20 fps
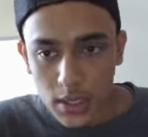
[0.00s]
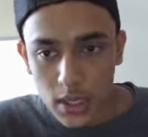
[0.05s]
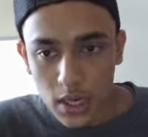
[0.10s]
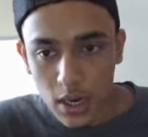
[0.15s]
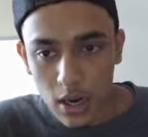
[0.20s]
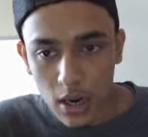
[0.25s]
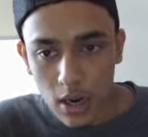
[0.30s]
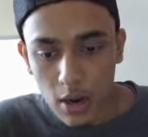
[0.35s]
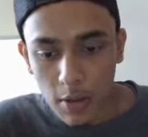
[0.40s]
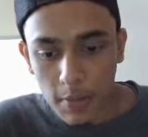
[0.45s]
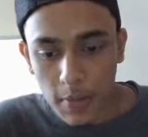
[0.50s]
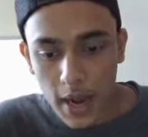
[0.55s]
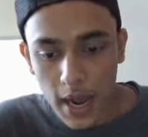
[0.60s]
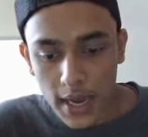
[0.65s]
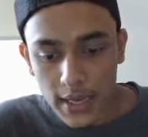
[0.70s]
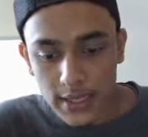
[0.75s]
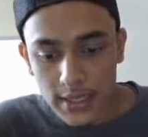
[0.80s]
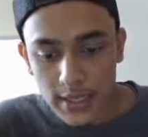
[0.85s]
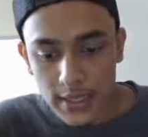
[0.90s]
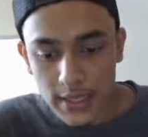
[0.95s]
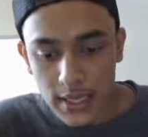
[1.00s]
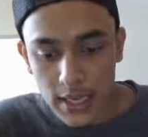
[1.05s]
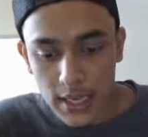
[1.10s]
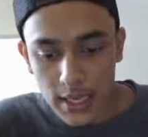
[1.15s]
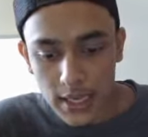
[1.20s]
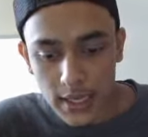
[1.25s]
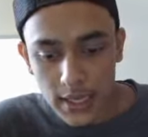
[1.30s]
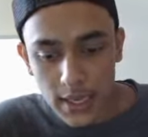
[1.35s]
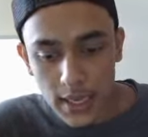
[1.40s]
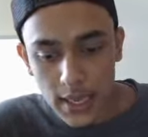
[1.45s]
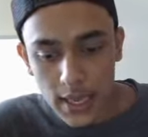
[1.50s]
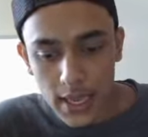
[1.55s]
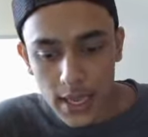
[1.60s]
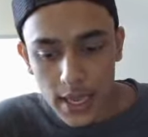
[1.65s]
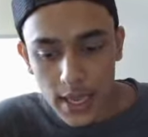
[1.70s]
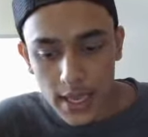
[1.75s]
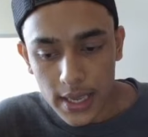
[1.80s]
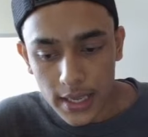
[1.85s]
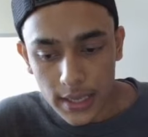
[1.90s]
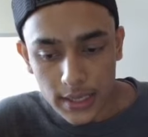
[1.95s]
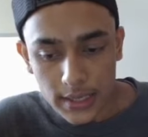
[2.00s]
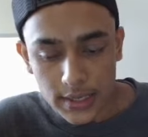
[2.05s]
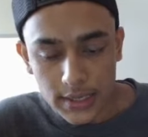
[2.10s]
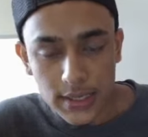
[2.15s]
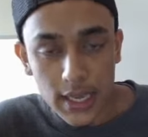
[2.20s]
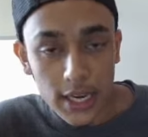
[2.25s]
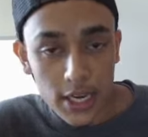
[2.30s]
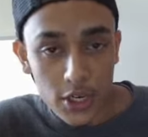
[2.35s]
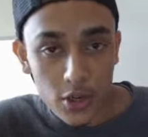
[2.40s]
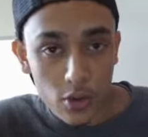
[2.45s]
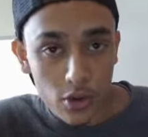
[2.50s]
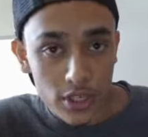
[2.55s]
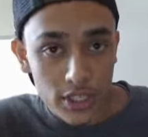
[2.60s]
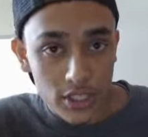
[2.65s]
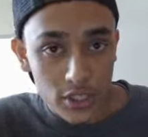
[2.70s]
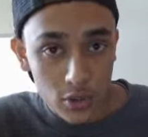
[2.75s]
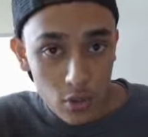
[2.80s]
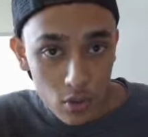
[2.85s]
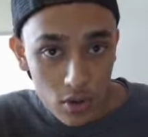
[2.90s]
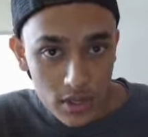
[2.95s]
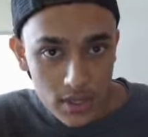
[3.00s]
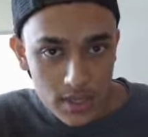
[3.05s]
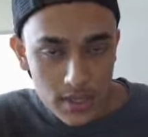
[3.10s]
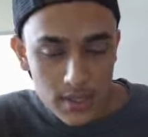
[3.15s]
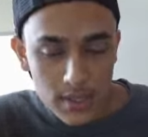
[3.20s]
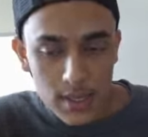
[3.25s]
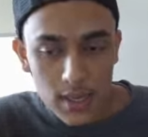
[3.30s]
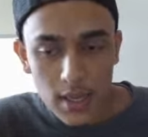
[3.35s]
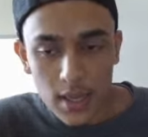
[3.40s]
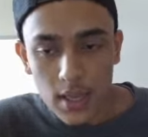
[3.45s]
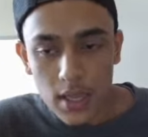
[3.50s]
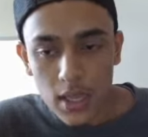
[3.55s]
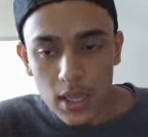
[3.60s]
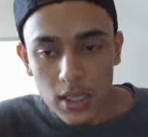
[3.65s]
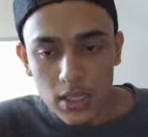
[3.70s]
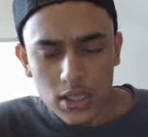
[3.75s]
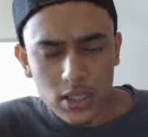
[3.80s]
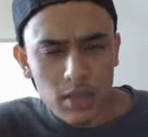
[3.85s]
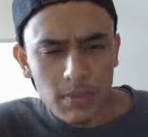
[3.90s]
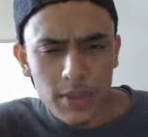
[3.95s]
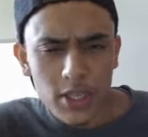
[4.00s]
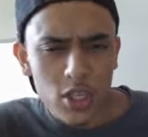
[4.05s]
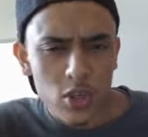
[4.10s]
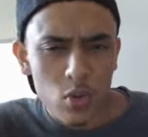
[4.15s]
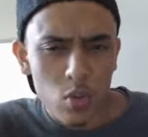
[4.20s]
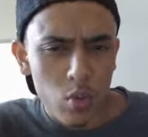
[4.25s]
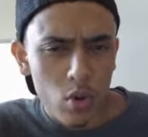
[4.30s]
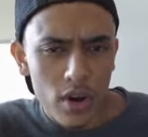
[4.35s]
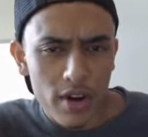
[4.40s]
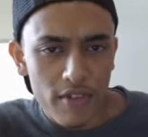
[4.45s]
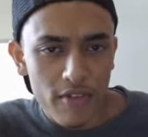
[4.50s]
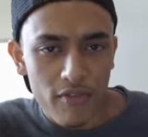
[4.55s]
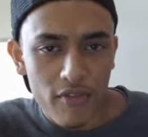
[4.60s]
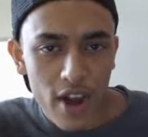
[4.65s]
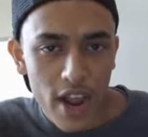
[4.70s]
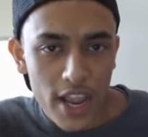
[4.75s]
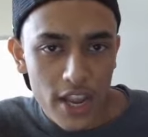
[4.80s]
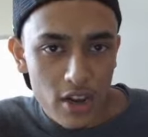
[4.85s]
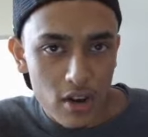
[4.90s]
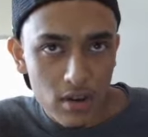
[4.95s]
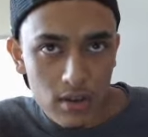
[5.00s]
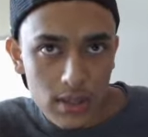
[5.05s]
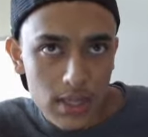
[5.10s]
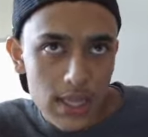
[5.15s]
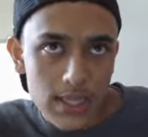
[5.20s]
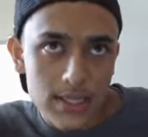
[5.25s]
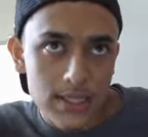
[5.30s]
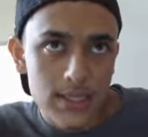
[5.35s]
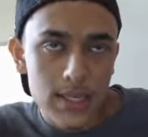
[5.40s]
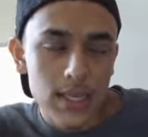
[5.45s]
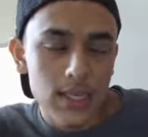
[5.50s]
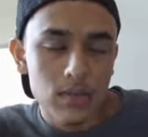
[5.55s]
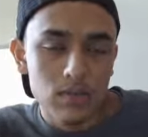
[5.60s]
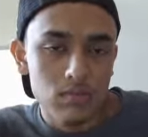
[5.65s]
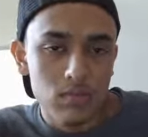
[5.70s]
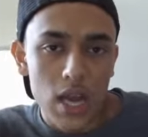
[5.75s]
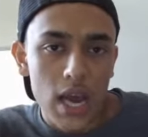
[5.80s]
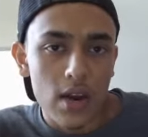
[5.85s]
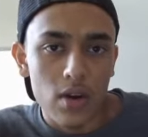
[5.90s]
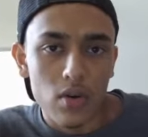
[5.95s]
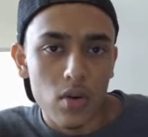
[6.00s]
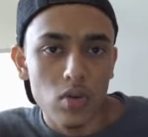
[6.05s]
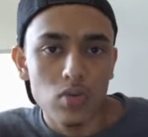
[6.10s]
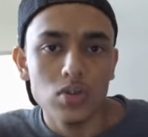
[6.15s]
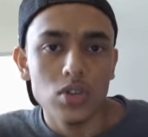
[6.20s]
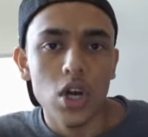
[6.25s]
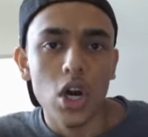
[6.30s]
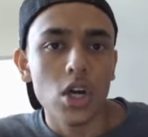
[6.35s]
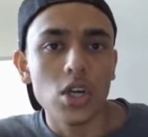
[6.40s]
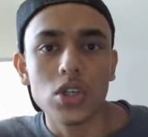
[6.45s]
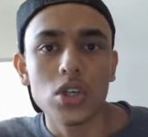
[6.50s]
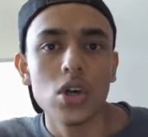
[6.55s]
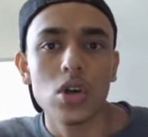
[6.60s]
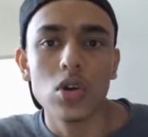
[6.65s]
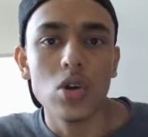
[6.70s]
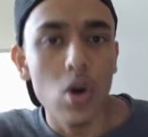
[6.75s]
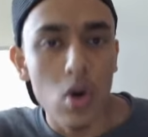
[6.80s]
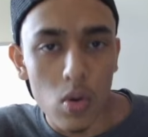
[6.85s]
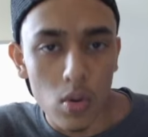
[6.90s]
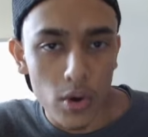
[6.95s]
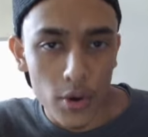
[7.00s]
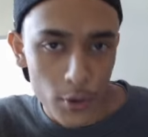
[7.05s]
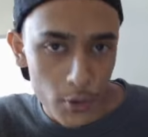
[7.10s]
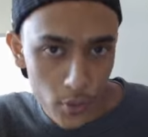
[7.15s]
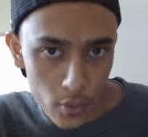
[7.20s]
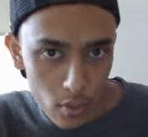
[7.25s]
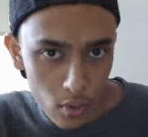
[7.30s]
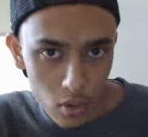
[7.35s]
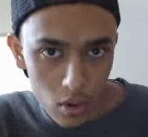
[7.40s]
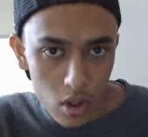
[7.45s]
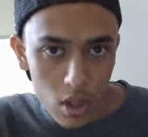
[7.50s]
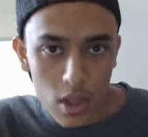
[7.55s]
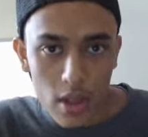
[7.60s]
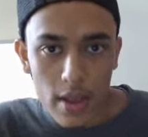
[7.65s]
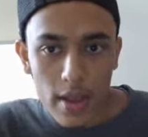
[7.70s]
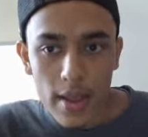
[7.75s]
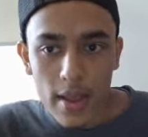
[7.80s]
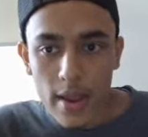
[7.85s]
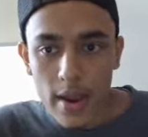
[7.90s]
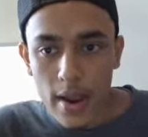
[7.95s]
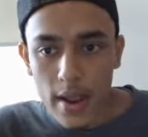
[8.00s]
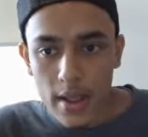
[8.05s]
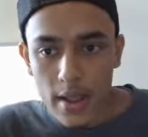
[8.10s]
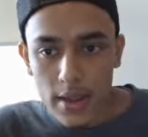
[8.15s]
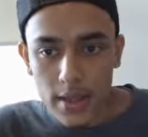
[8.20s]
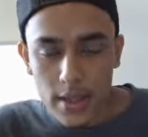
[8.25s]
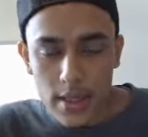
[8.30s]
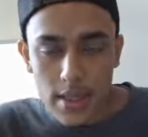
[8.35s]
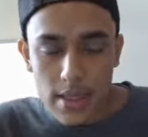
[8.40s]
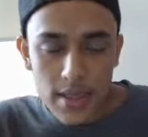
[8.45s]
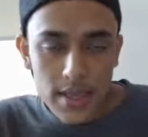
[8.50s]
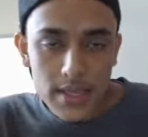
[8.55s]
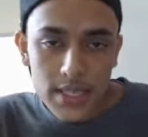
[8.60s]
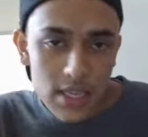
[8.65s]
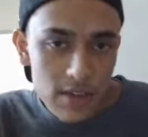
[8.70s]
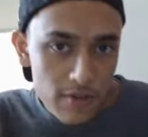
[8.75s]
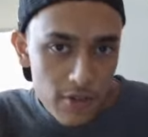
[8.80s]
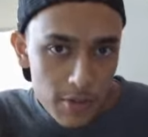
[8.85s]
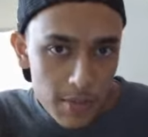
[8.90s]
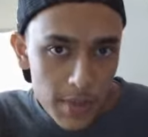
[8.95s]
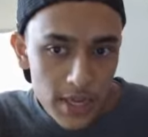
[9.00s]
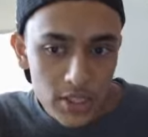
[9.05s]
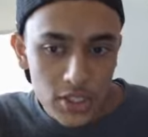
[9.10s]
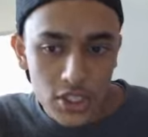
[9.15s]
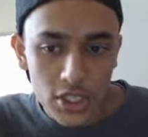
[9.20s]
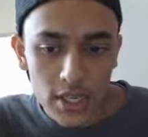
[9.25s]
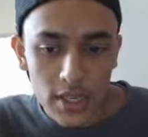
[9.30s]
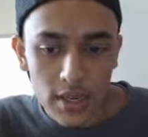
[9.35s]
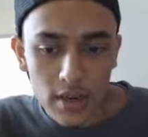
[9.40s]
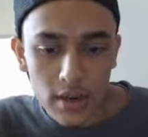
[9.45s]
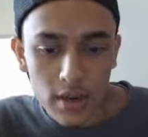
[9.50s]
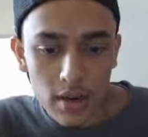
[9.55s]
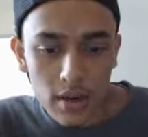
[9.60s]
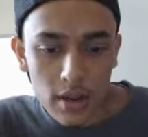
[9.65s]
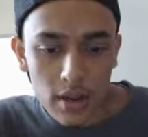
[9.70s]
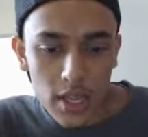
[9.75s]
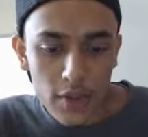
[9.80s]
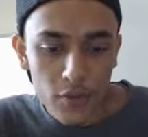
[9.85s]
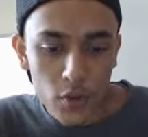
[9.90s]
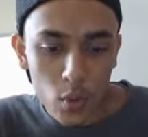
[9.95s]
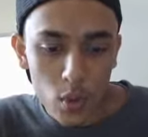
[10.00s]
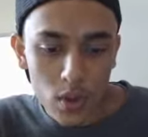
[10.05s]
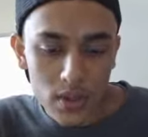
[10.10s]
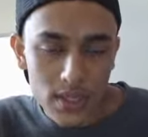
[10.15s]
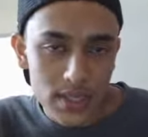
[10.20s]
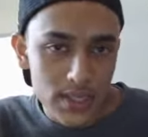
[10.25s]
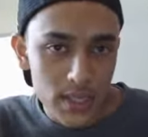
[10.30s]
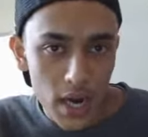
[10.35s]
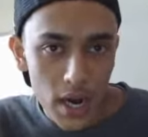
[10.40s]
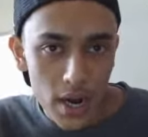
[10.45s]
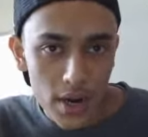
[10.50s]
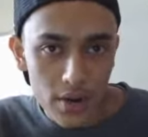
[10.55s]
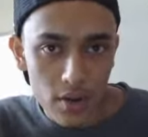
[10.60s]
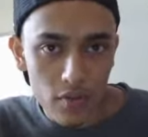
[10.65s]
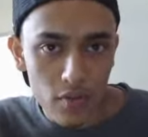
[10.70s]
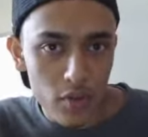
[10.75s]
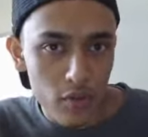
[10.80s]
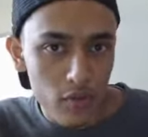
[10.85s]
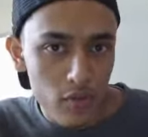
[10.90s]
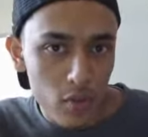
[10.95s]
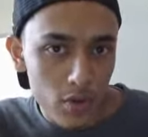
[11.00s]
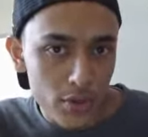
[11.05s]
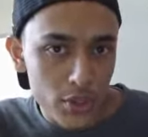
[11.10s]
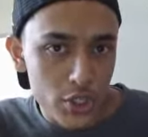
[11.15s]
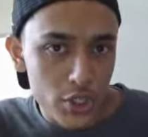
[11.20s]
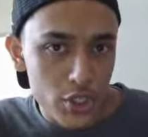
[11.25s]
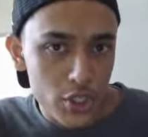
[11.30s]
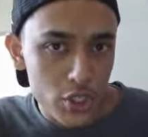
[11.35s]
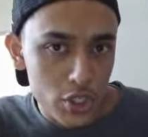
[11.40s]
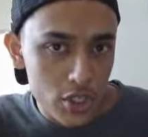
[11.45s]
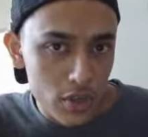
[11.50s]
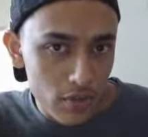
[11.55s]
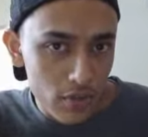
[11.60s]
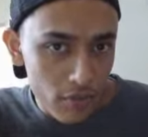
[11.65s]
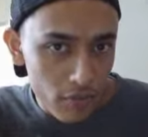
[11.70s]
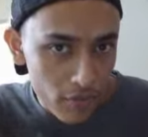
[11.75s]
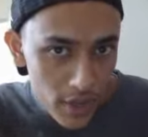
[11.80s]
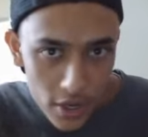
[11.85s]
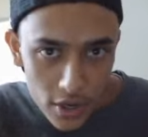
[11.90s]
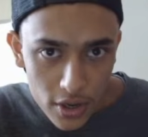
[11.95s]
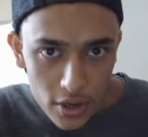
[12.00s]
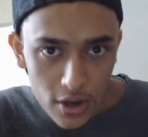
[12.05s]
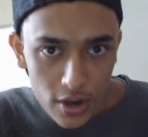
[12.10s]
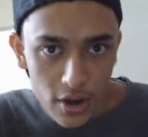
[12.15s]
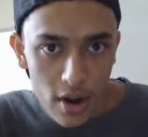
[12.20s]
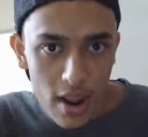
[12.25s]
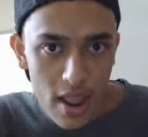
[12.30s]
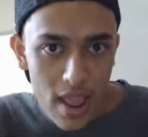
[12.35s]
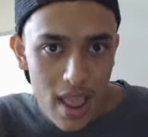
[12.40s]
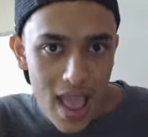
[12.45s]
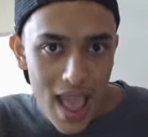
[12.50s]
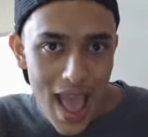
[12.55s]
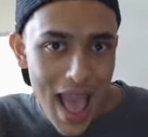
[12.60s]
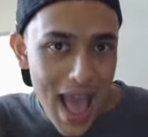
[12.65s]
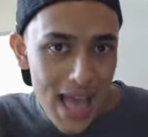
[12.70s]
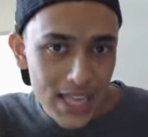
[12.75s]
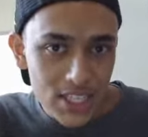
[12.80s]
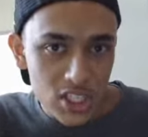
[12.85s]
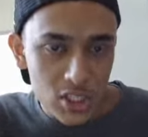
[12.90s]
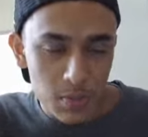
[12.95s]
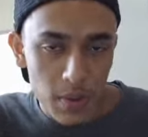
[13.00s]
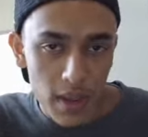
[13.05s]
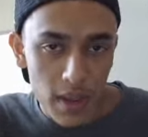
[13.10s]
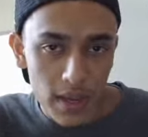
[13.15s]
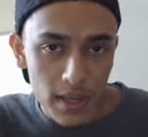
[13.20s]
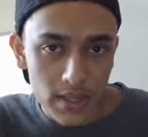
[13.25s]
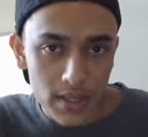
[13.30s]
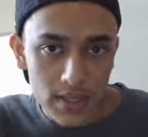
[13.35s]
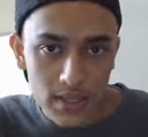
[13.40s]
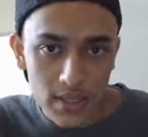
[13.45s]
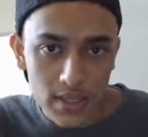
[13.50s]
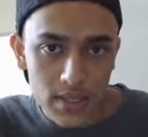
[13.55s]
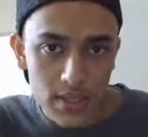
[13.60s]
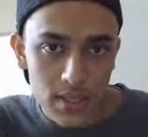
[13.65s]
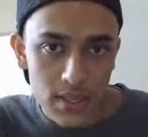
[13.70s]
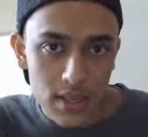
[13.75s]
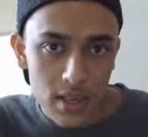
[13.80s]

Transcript: um i'd say a secondary source something you wouldn't find on, let's say, I don't know, DuckDuckGo or Google. This information, if you want the entirety of it, if you want the severe aspects